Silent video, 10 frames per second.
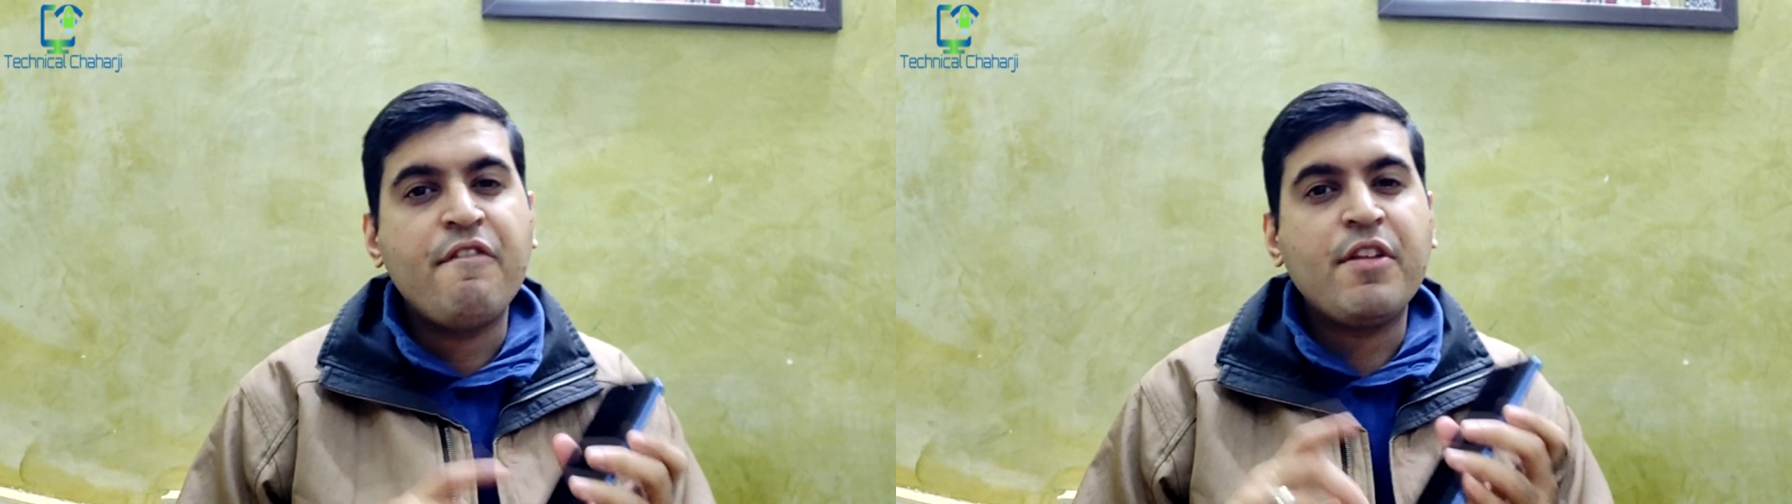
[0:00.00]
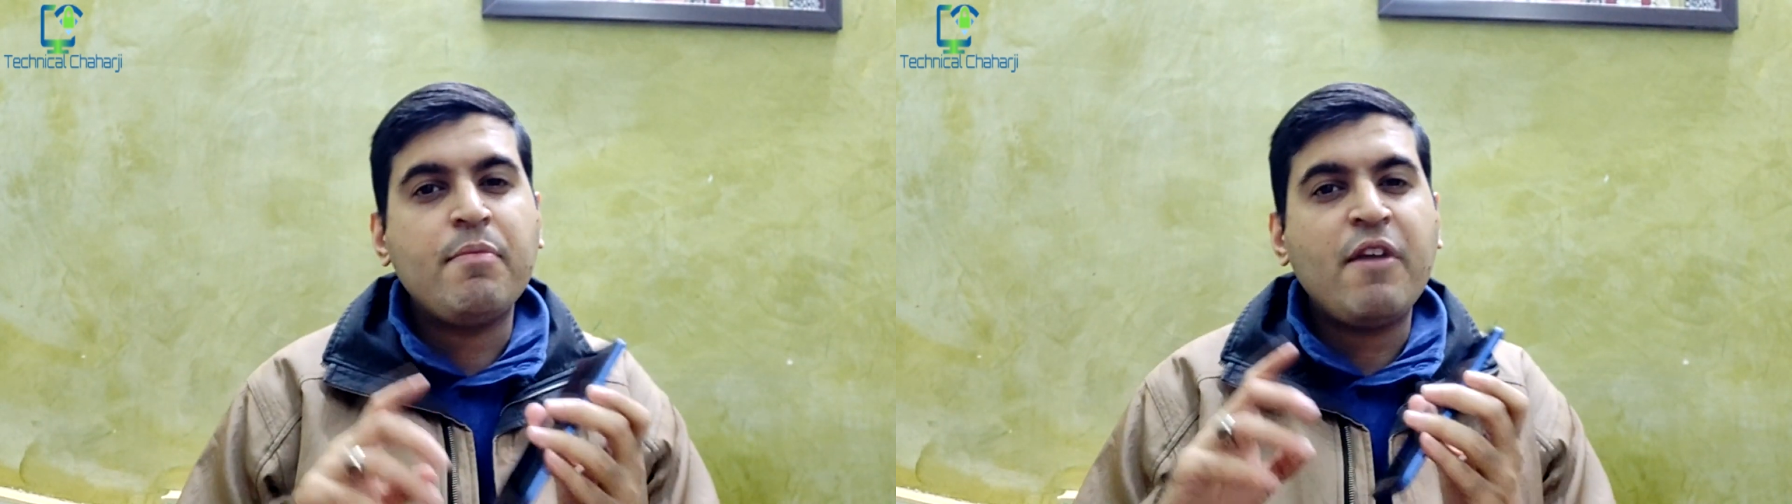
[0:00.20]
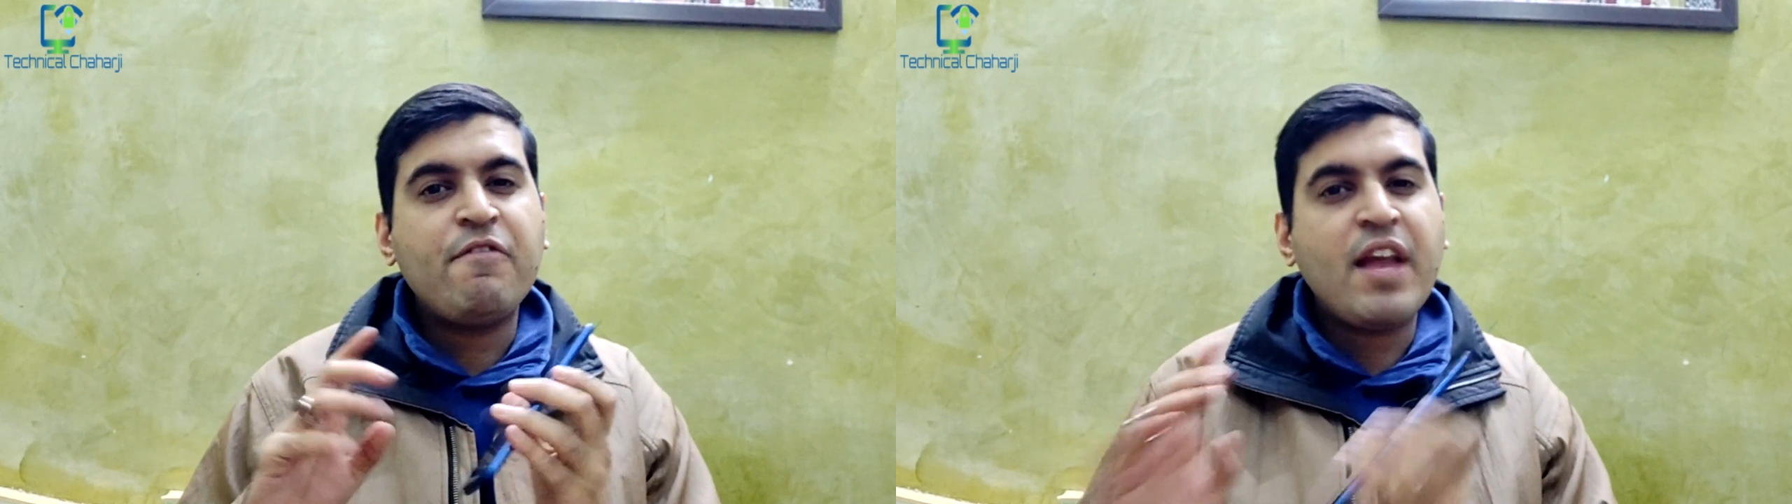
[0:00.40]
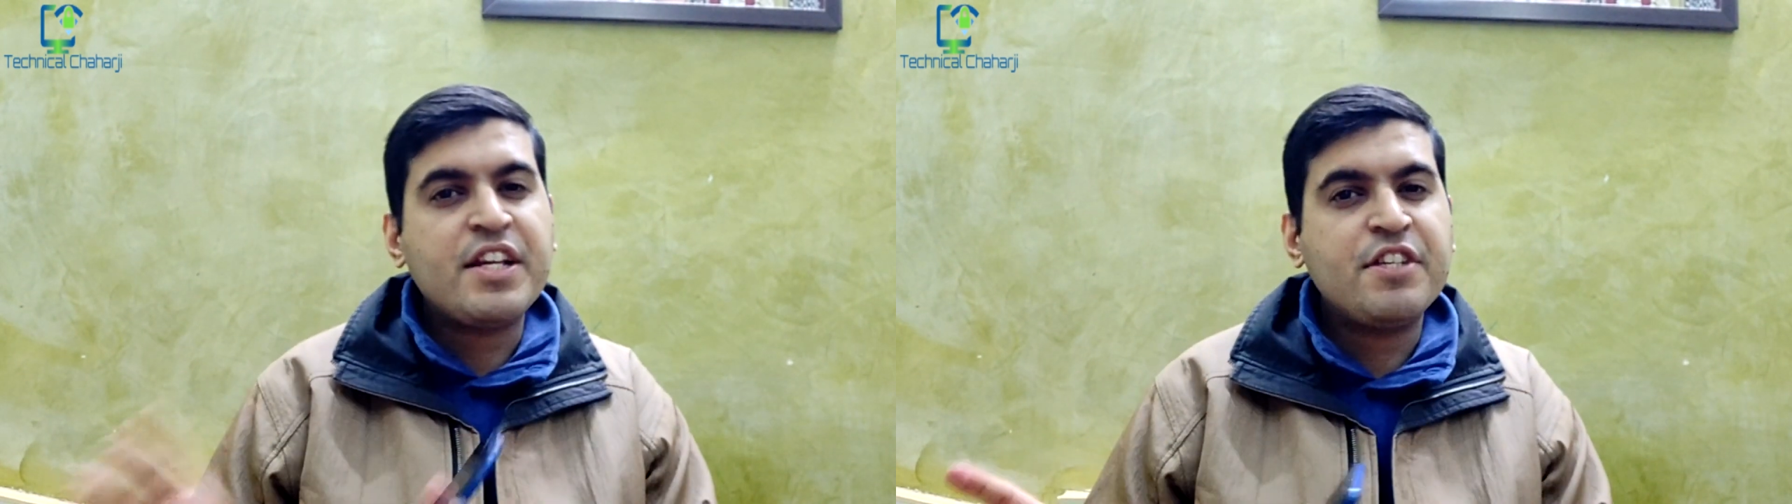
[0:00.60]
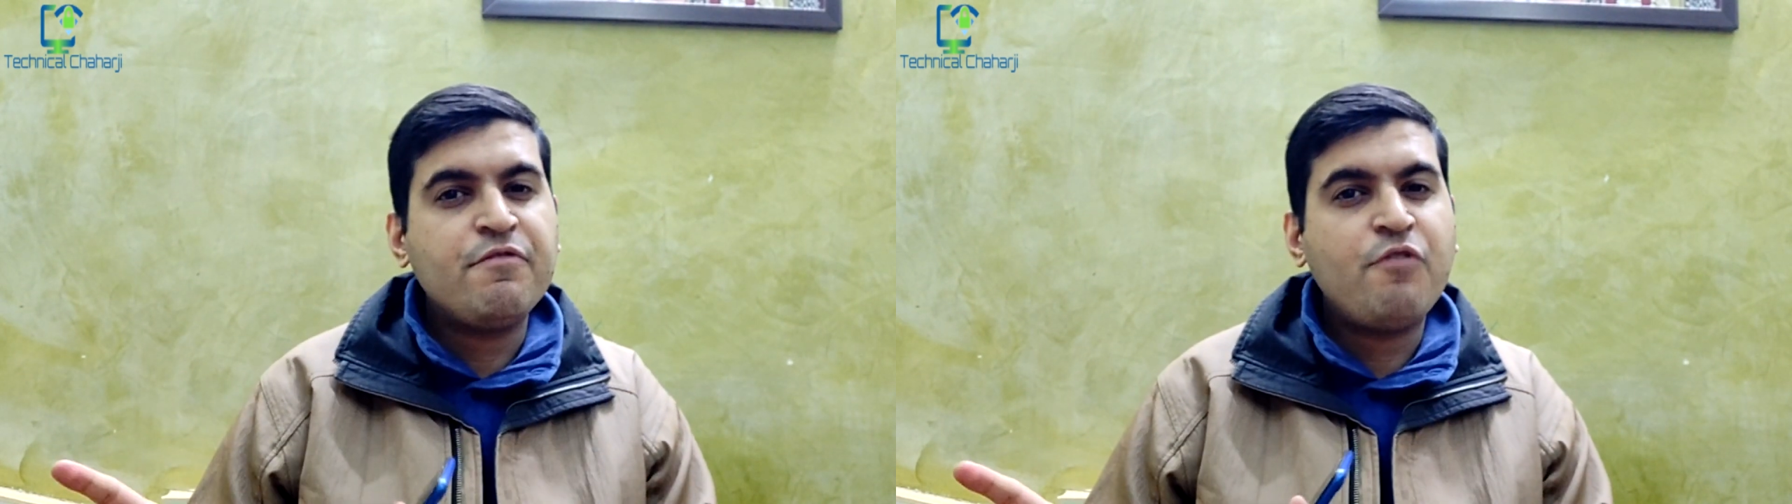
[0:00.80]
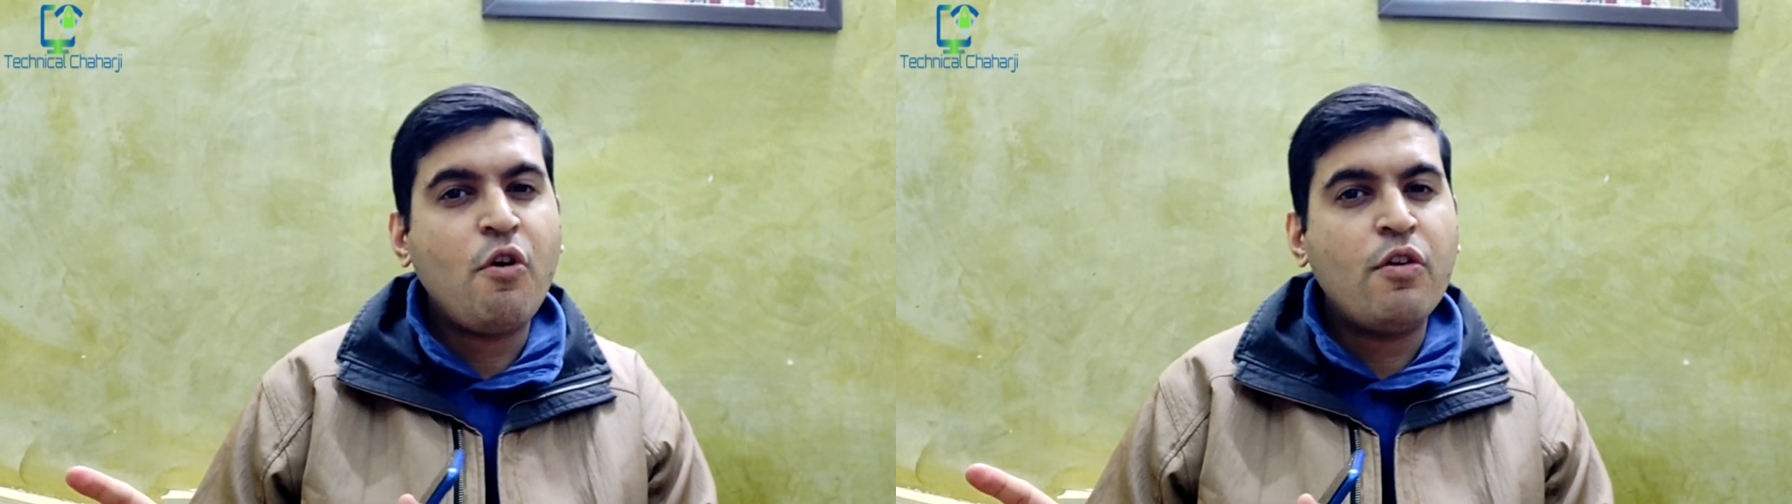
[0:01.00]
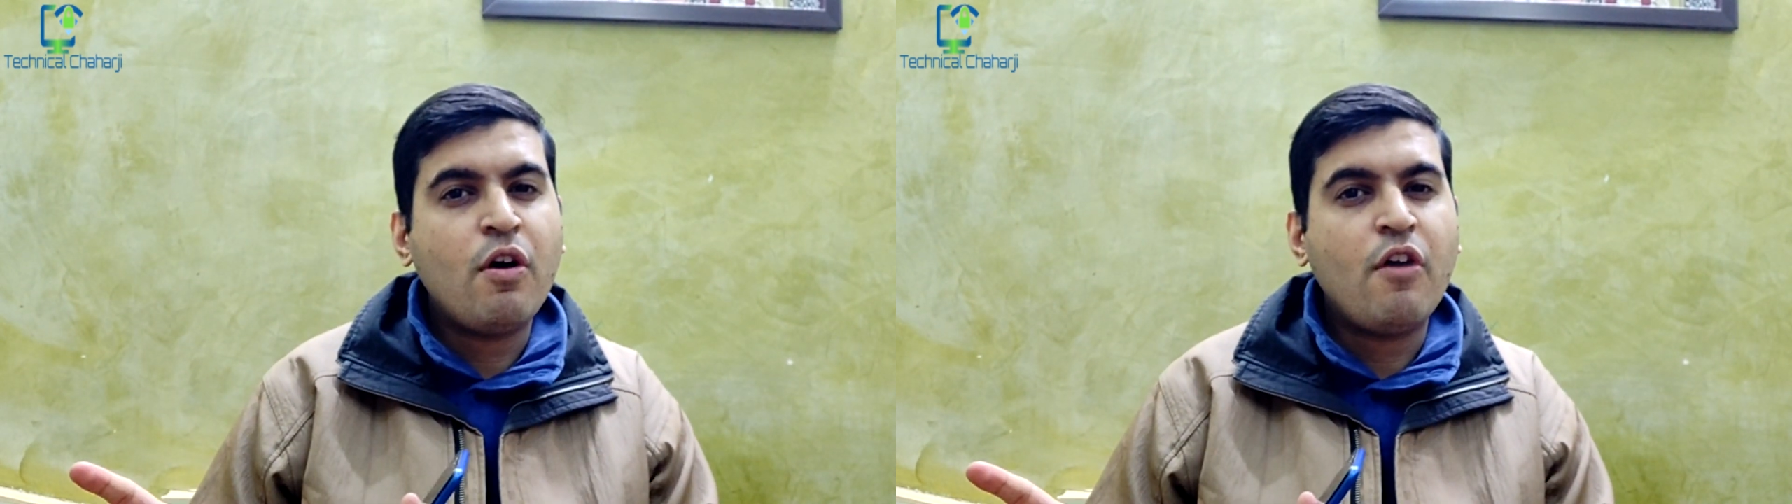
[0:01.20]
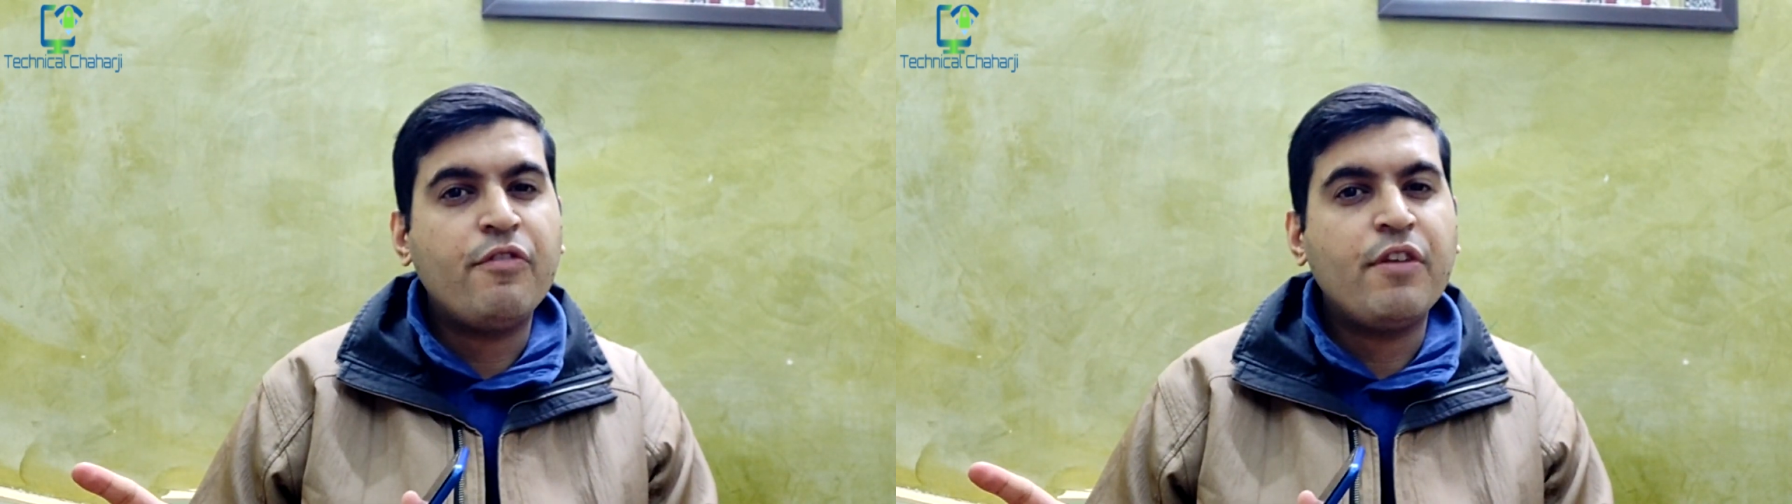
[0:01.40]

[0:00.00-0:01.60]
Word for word: with my flagship phone of